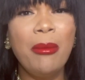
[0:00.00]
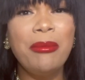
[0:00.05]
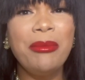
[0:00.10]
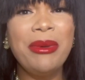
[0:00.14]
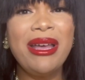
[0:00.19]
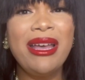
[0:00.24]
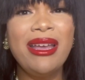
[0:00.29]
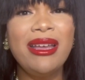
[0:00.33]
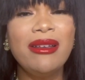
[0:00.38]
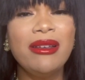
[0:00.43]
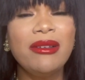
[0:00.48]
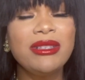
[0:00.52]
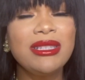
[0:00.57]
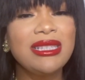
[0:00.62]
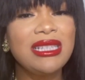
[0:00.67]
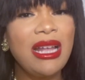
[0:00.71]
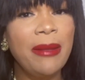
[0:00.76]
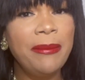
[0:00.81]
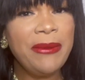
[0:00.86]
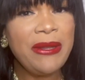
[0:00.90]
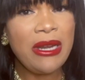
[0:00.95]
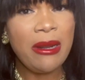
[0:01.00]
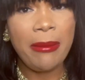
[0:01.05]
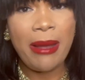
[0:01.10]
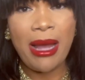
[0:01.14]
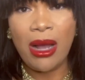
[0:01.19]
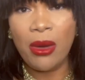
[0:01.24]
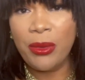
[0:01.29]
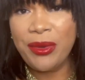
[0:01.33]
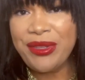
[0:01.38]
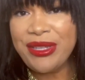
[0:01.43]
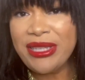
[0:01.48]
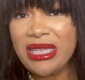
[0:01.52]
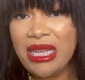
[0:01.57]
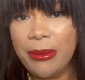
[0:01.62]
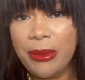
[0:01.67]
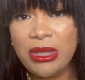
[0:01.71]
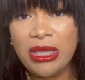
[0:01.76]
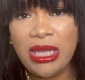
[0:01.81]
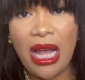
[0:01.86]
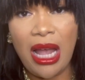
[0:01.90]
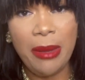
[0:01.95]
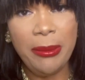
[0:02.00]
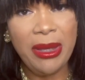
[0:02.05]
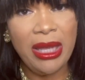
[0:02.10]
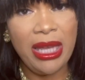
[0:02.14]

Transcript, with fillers: but something about when the summertime